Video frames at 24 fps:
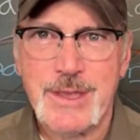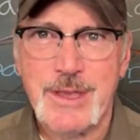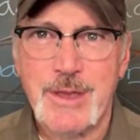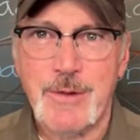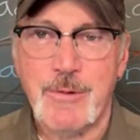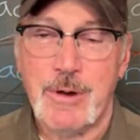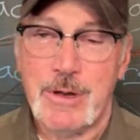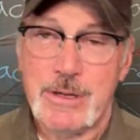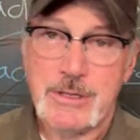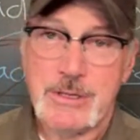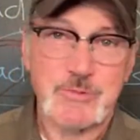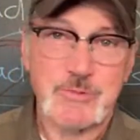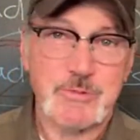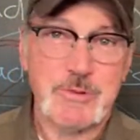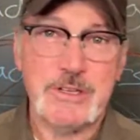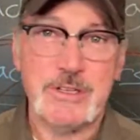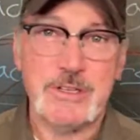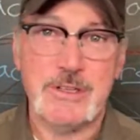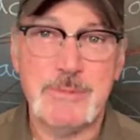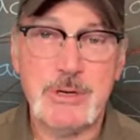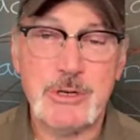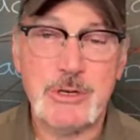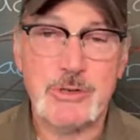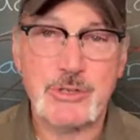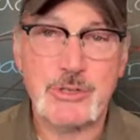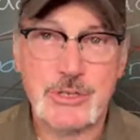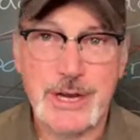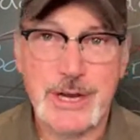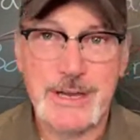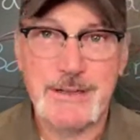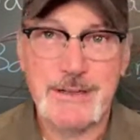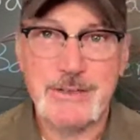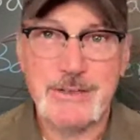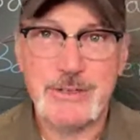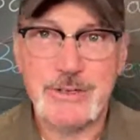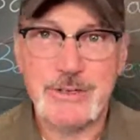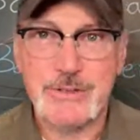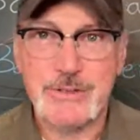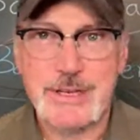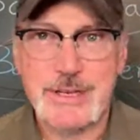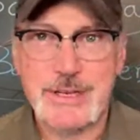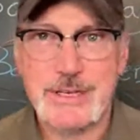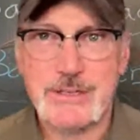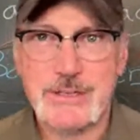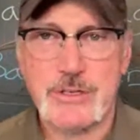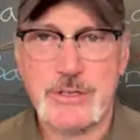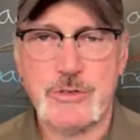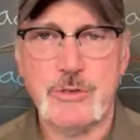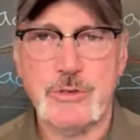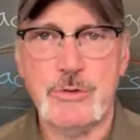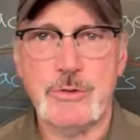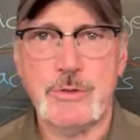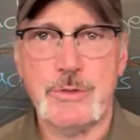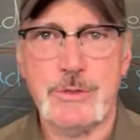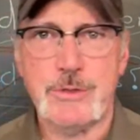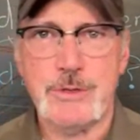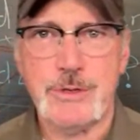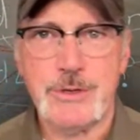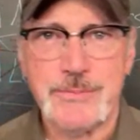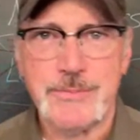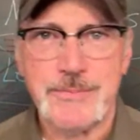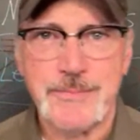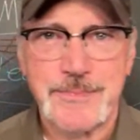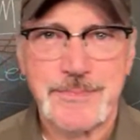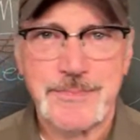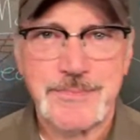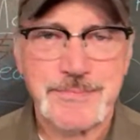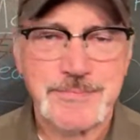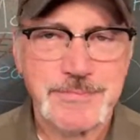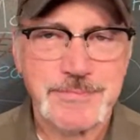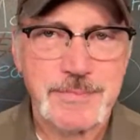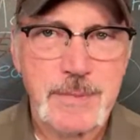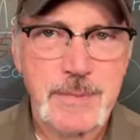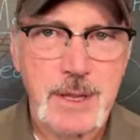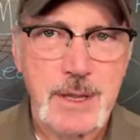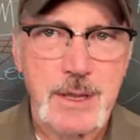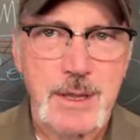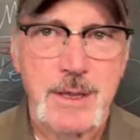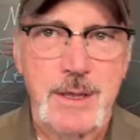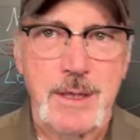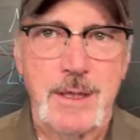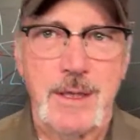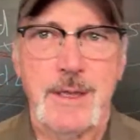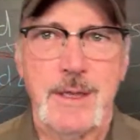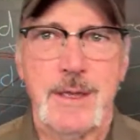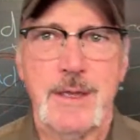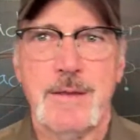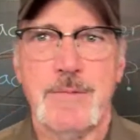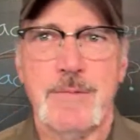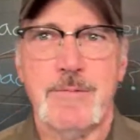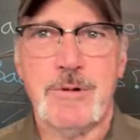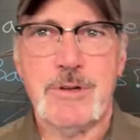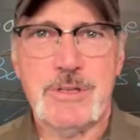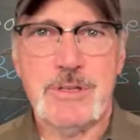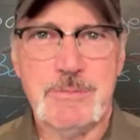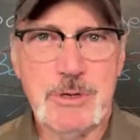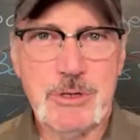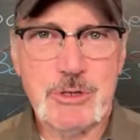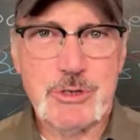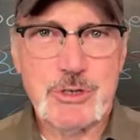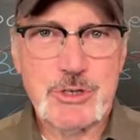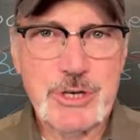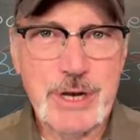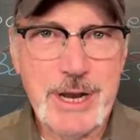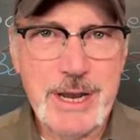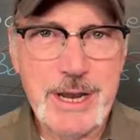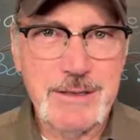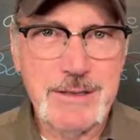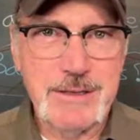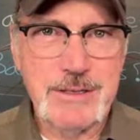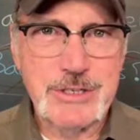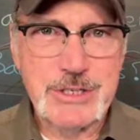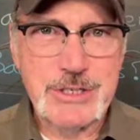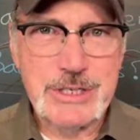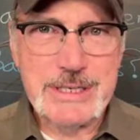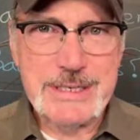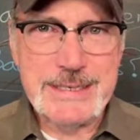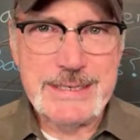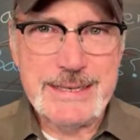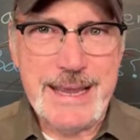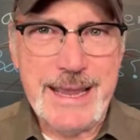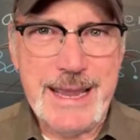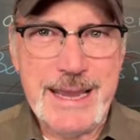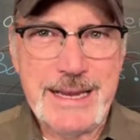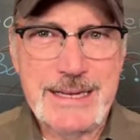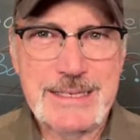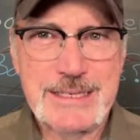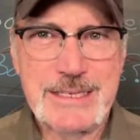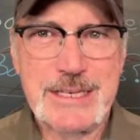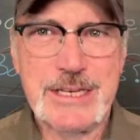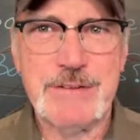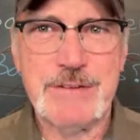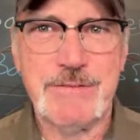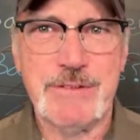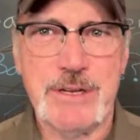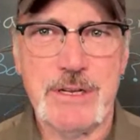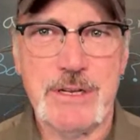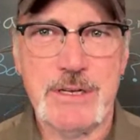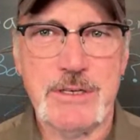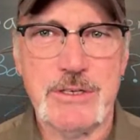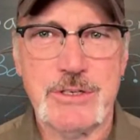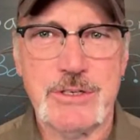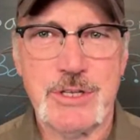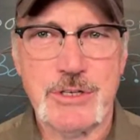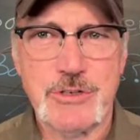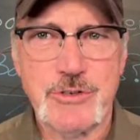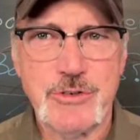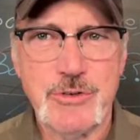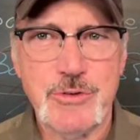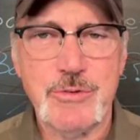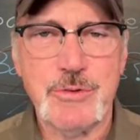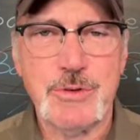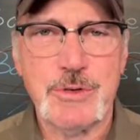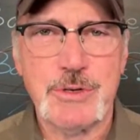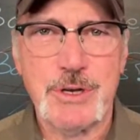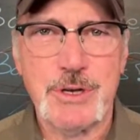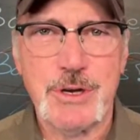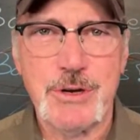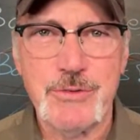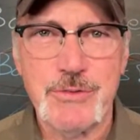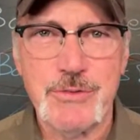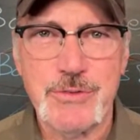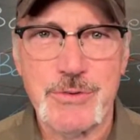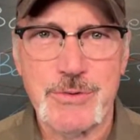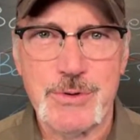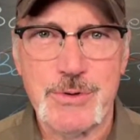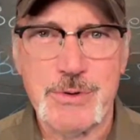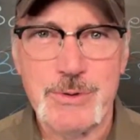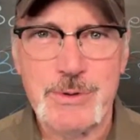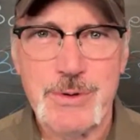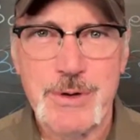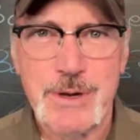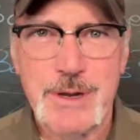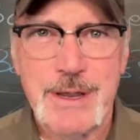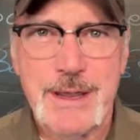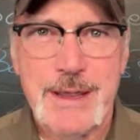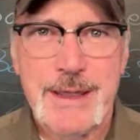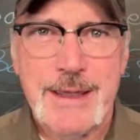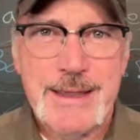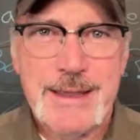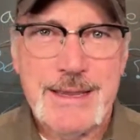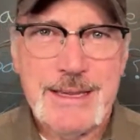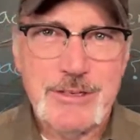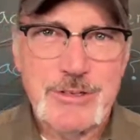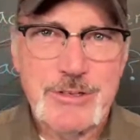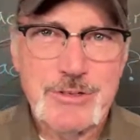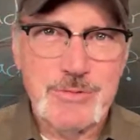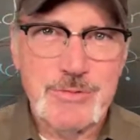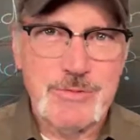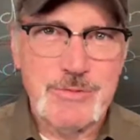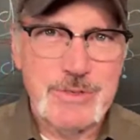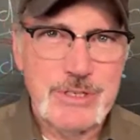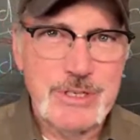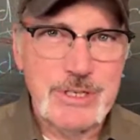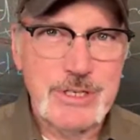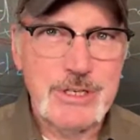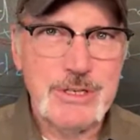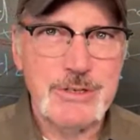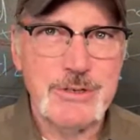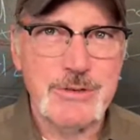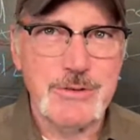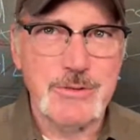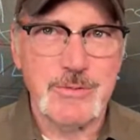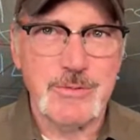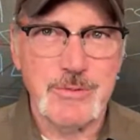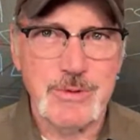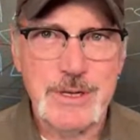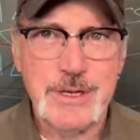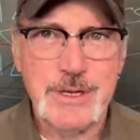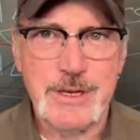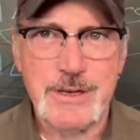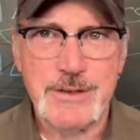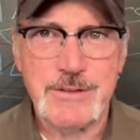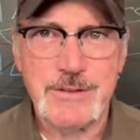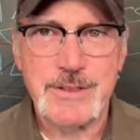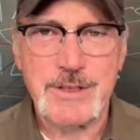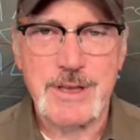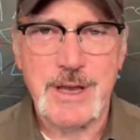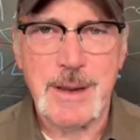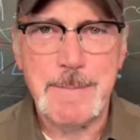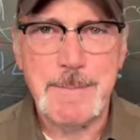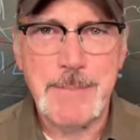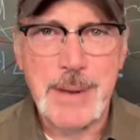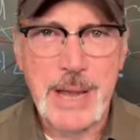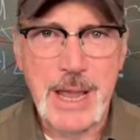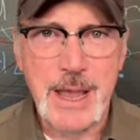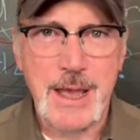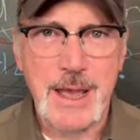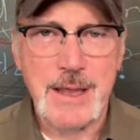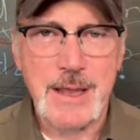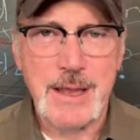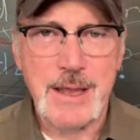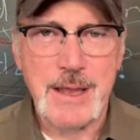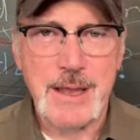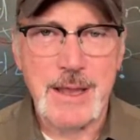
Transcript: Well, it's one of the most challenging things that you can do. One of the most challenging activities that you can go through is to deal with a bad